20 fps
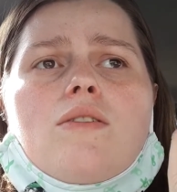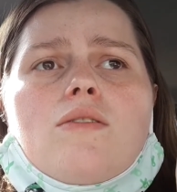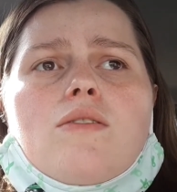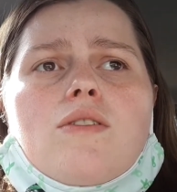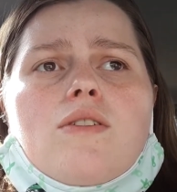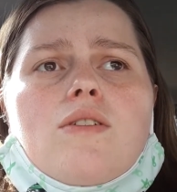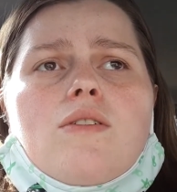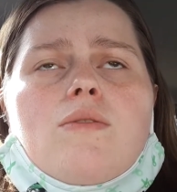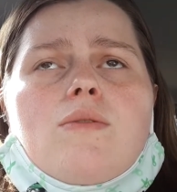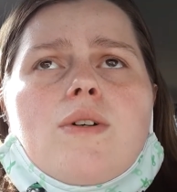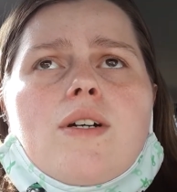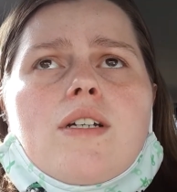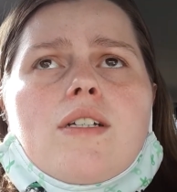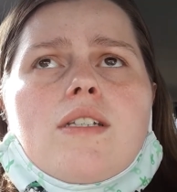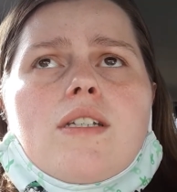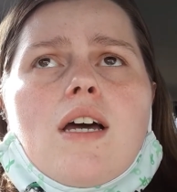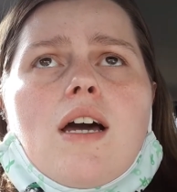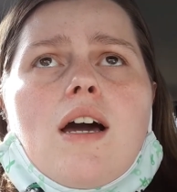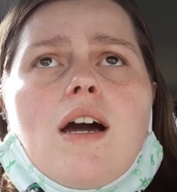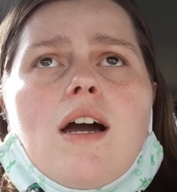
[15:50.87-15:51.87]
to
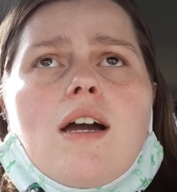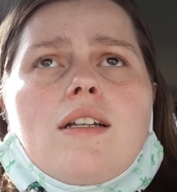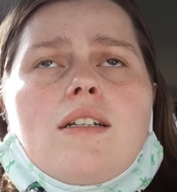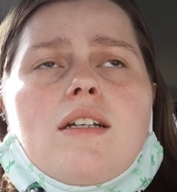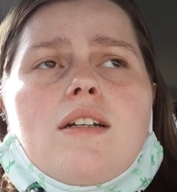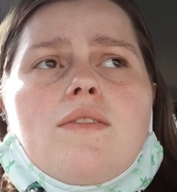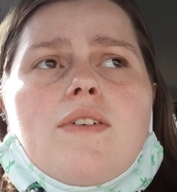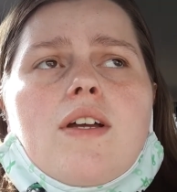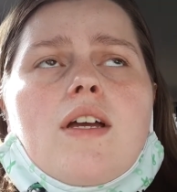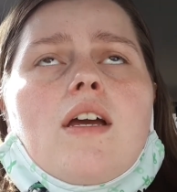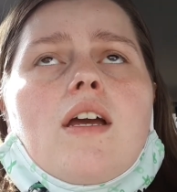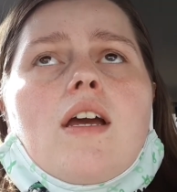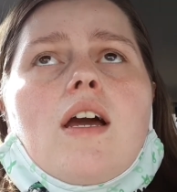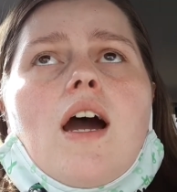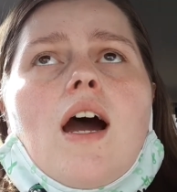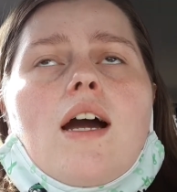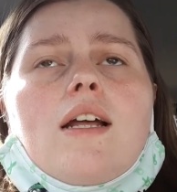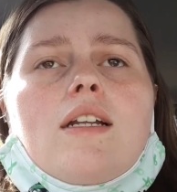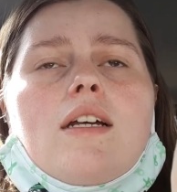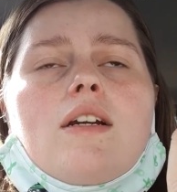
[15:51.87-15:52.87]

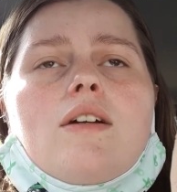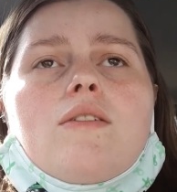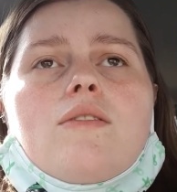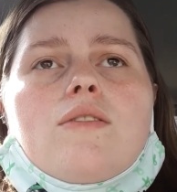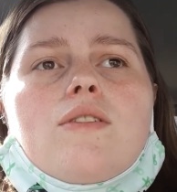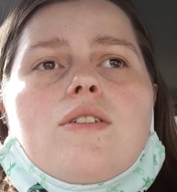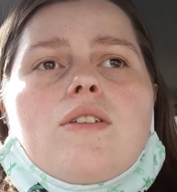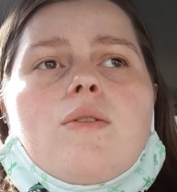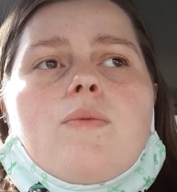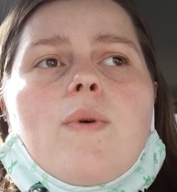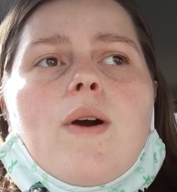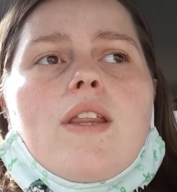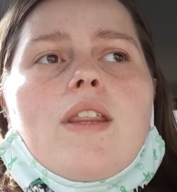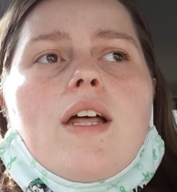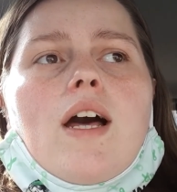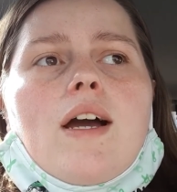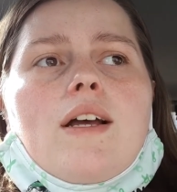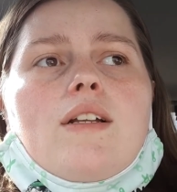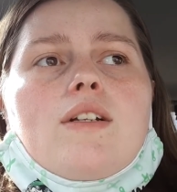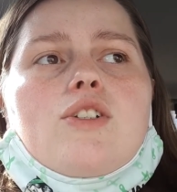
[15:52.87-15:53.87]
the way
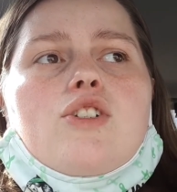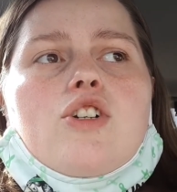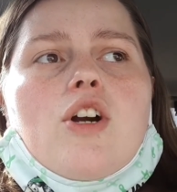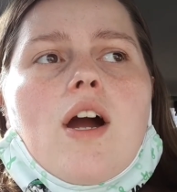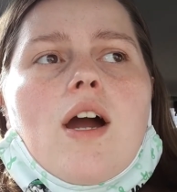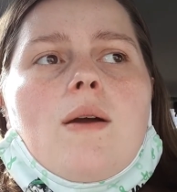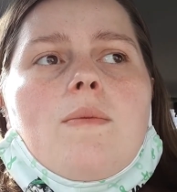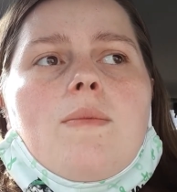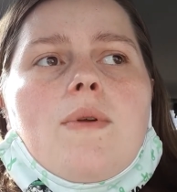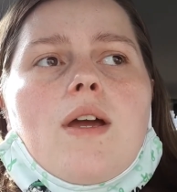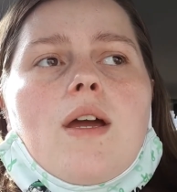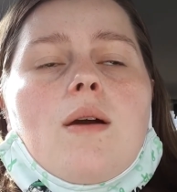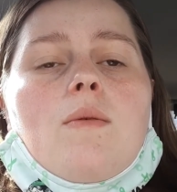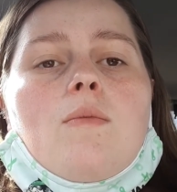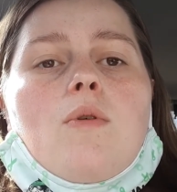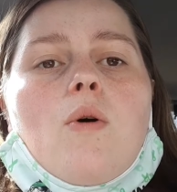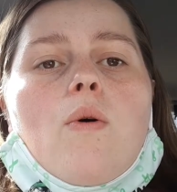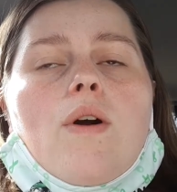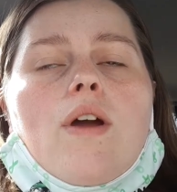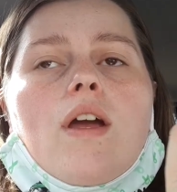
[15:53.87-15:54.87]
that I described
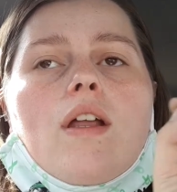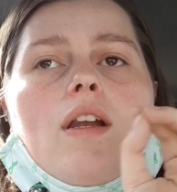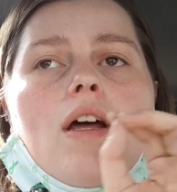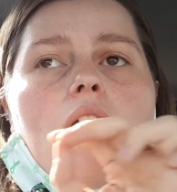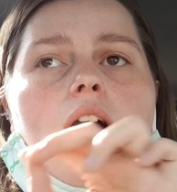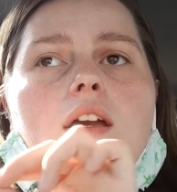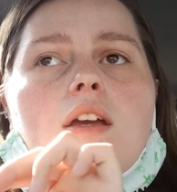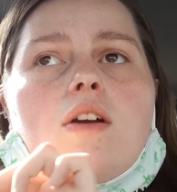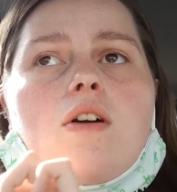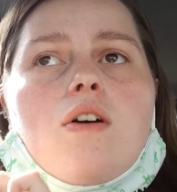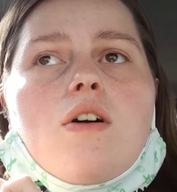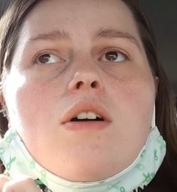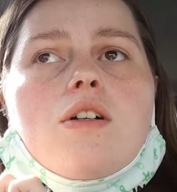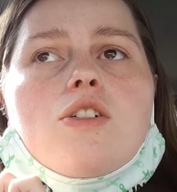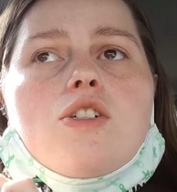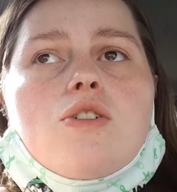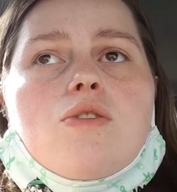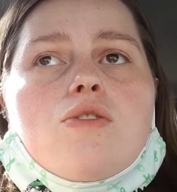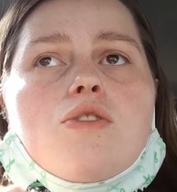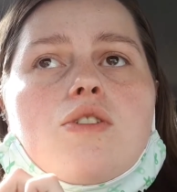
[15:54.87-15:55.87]
him, going and knocking
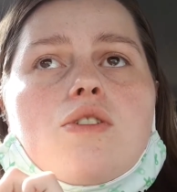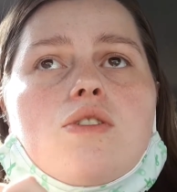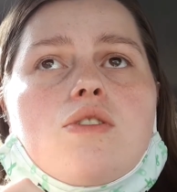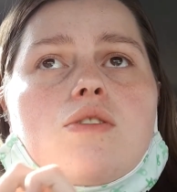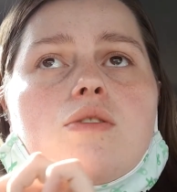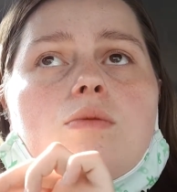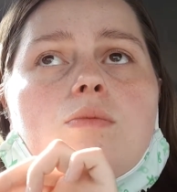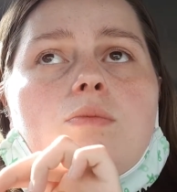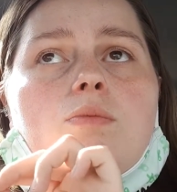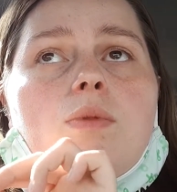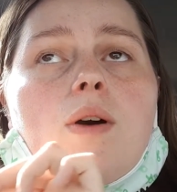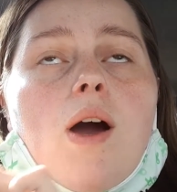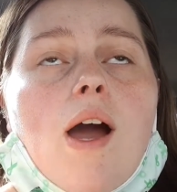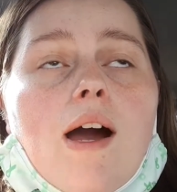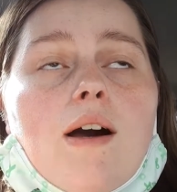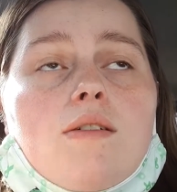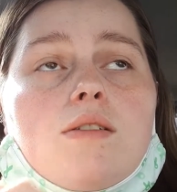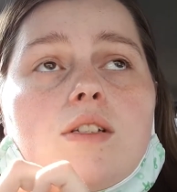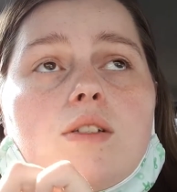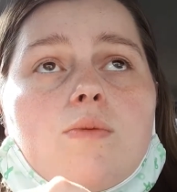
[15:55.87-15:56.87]
on children's
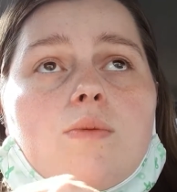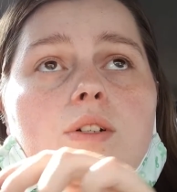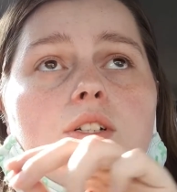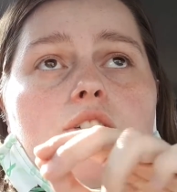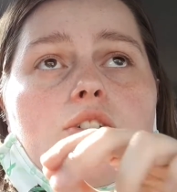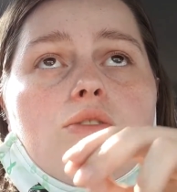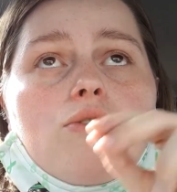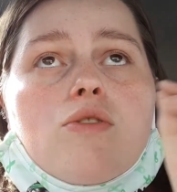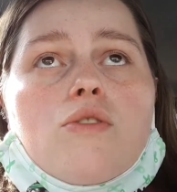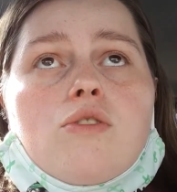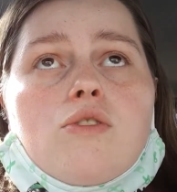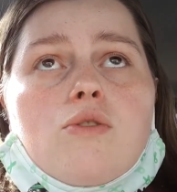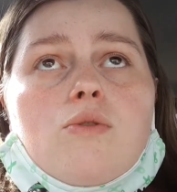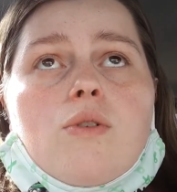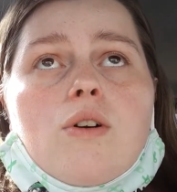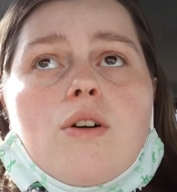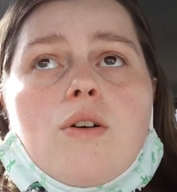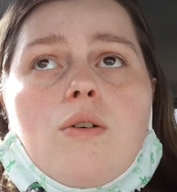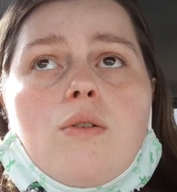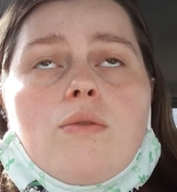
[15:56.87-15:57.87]
houses with children's
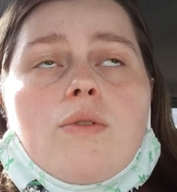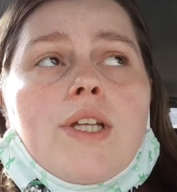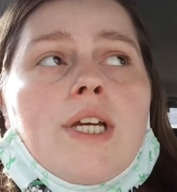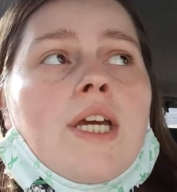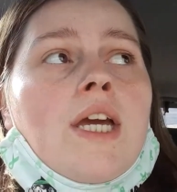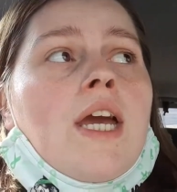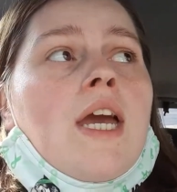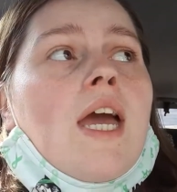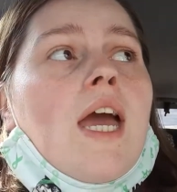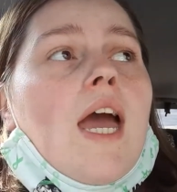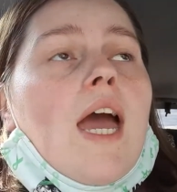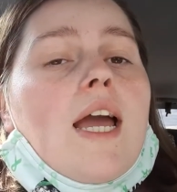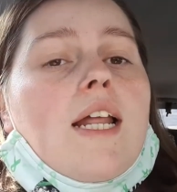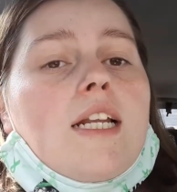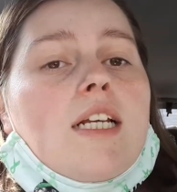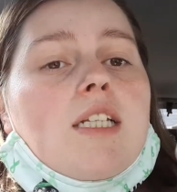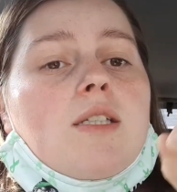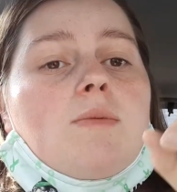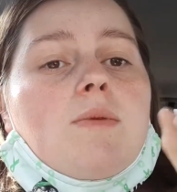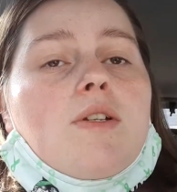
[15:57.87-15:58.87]
door only,
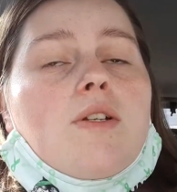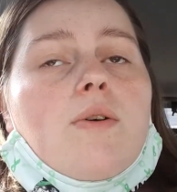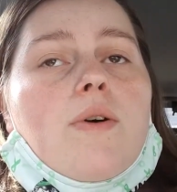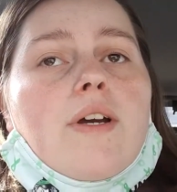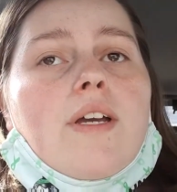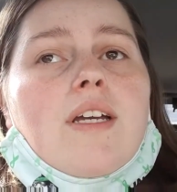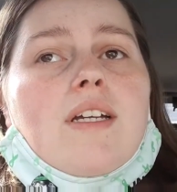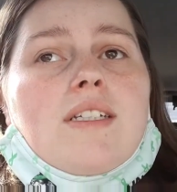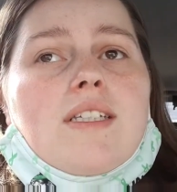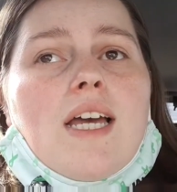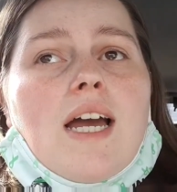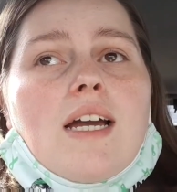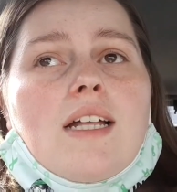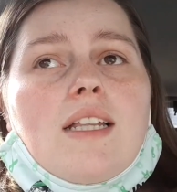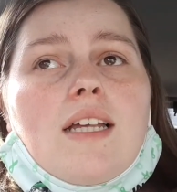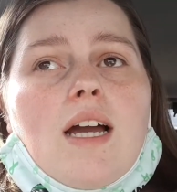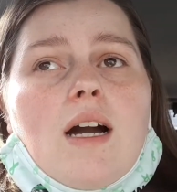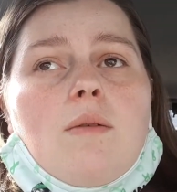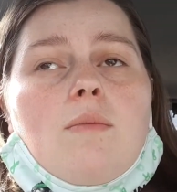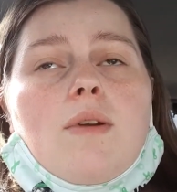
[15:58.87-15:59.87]
and he's been knowing
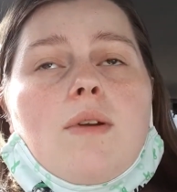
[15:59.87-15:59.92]
exactly how